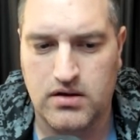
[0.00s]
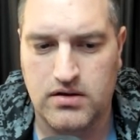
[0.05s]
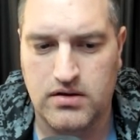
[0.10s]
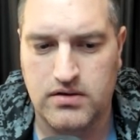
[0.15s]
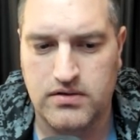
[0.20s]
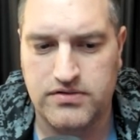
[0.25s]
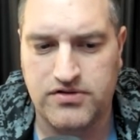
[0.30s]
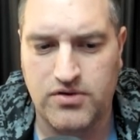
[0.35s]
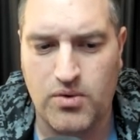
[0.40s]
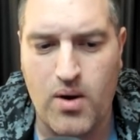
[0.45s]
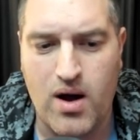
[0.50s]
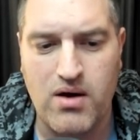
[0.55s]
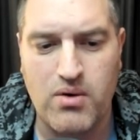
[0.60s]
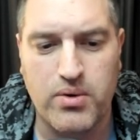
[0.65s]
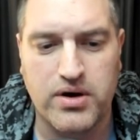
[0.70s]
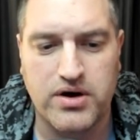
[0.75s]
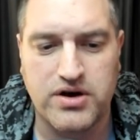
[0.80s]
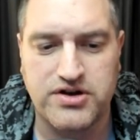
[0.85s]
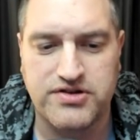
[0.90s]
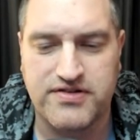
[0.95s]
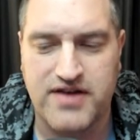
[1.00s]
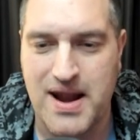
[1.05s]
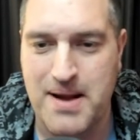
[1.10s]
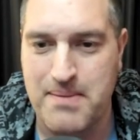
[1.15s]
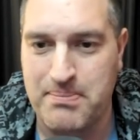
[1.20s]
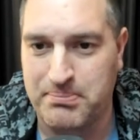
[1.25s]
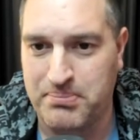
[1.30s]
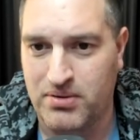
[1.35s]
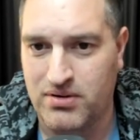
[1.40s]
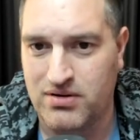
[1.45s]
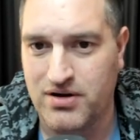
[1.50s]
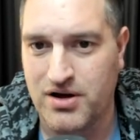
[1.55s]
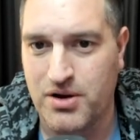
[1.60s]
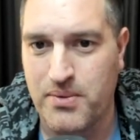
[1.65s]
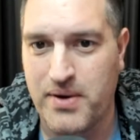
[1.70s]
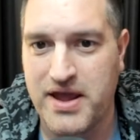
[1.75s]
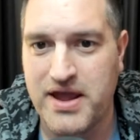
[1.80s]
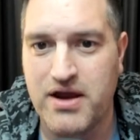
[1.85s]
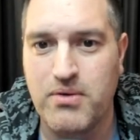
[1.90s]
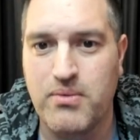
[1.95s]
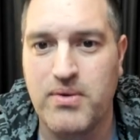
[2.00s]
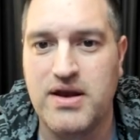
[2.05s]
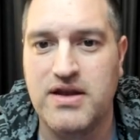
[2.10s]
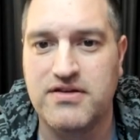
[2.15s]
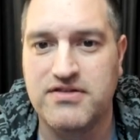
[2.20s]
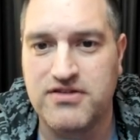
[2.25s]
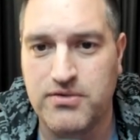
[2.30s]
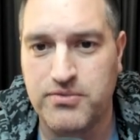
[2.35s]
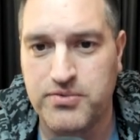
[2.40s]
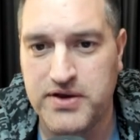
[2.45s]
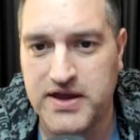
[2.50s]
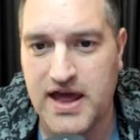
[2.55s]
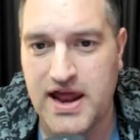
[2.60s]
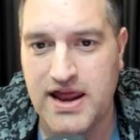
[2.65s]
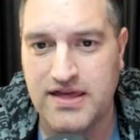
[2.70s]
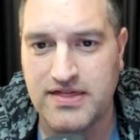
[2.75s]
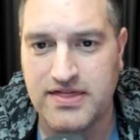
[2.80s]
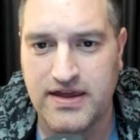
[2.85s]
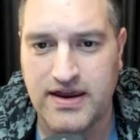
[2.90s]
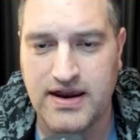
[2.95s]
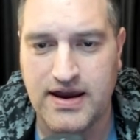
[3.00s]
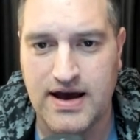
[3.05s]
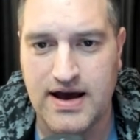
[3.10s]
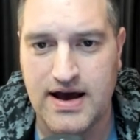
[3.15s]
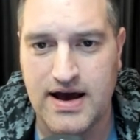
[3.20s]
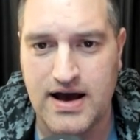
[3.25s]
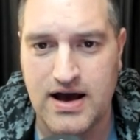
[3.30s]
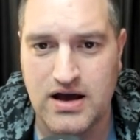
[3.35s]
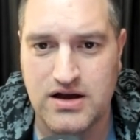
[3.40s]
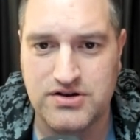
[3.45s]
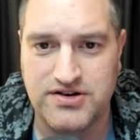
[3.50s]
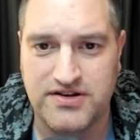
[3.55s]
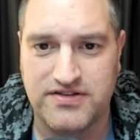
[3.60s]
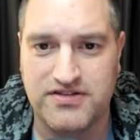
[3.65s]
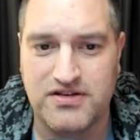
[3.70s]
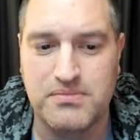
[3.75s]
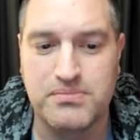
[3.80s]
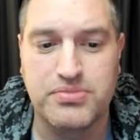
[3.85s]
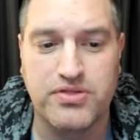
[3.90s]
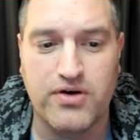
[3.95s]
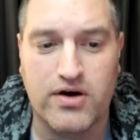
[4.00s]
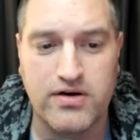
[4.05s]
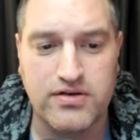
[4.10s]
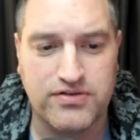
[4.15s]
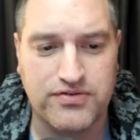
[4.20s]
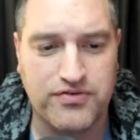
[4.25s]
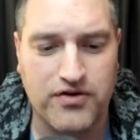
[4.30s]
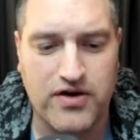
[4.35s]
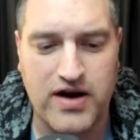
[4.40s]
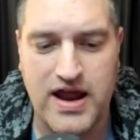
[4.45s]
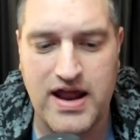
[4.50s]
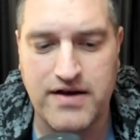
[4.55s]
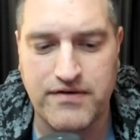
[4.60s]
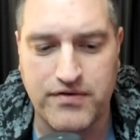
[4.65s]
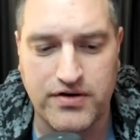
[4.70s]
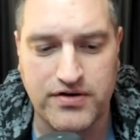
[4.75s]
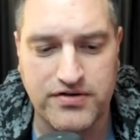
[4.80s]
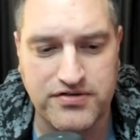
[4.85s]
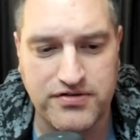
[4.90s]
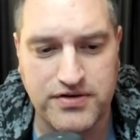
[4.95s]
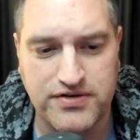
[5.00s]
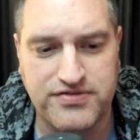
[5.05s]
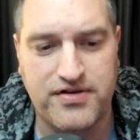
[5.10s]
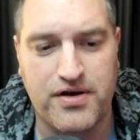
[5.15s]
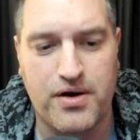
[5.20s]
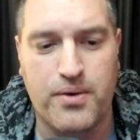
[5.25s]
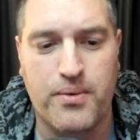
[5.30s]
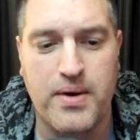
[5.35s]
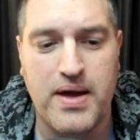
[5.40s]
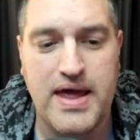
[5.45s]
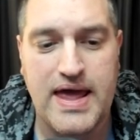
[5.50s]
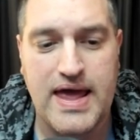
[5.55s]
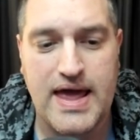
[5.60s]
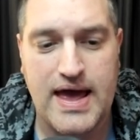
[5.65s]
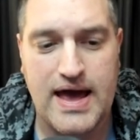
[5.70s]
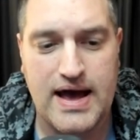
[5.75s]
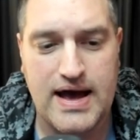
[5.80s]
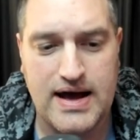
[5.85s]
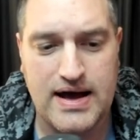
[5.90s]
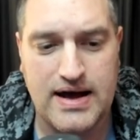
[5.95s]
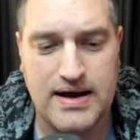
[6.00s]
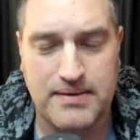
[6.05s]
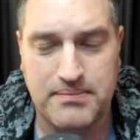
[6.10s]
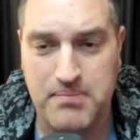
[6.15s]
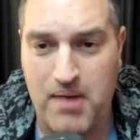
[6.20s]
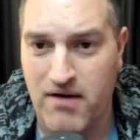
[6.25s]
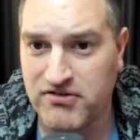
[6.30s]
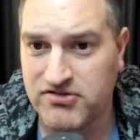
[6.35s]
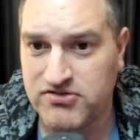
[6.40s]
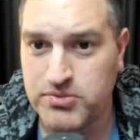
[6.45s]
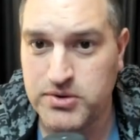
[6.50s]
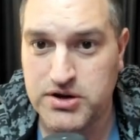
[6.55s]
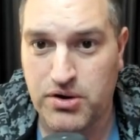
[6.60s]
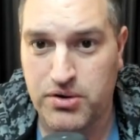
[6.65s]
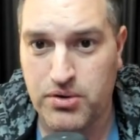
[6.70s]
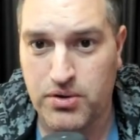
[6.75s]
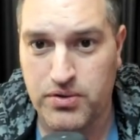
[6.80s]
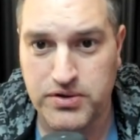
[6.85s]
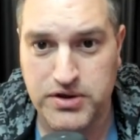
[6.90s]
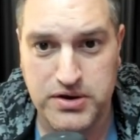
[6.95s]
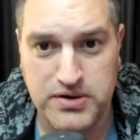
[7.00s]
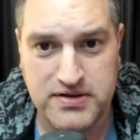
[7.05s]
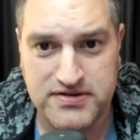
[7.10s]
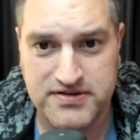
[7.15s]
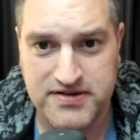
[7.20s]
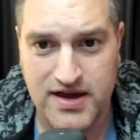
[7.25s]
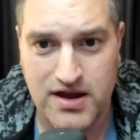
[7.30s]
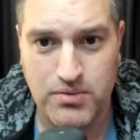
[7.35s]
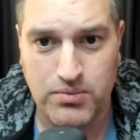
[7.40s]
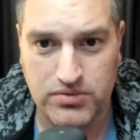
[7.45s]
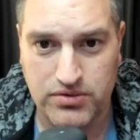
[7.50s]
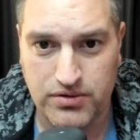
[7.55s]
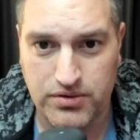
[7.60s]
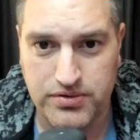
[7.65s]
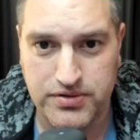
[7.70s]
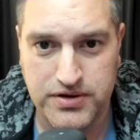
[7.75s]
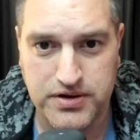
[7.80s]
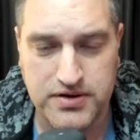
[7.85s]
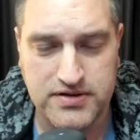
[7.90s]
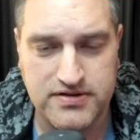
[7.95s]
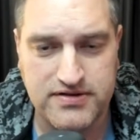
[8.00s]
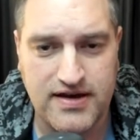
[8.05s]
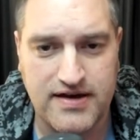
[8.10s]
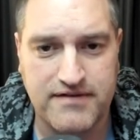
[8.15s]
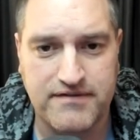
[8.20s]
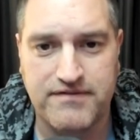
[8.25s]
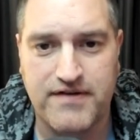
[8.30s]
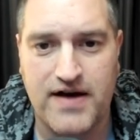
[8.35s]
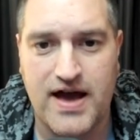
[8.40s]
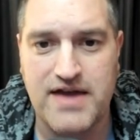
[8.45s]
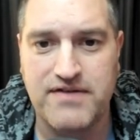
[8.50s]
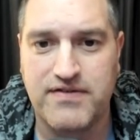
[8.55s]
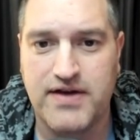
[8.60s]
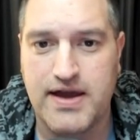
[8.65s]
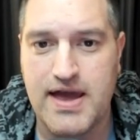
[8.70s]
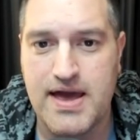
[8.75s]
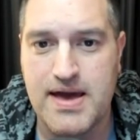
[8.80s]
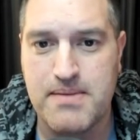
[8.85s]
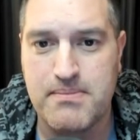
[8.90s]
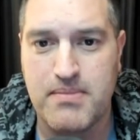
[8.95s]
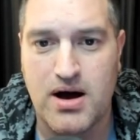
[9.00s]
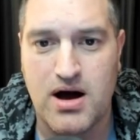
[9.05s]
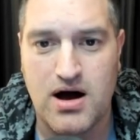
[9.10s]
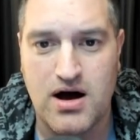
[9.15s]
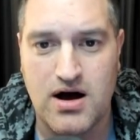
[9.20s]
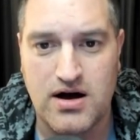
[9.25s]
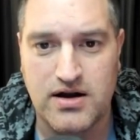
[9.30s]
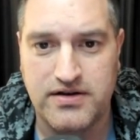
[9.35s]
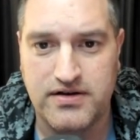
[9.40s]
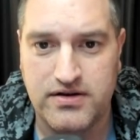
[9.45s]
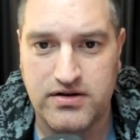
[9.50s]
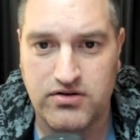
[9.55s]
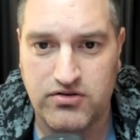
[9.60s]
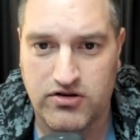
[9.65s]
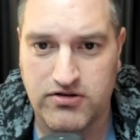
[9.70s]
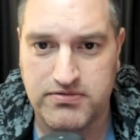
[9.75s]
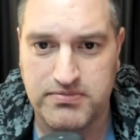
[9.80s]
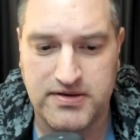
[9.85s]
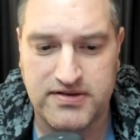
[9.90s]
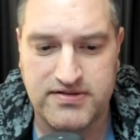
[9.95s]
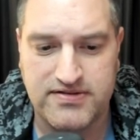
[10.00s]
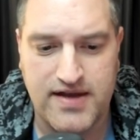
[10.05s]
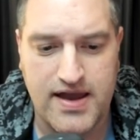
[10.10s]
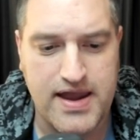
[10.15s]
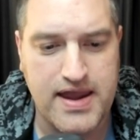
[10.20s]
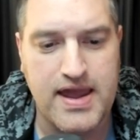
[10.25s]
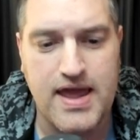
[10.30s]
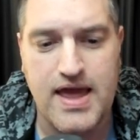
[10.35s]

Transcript: So while we're just kind of pulling away here, waiting to see if we get anything, just some thoughts for anniversary. So obviously we don't know the units yet. We'll know the units at 5 a.m. on Christmas Day.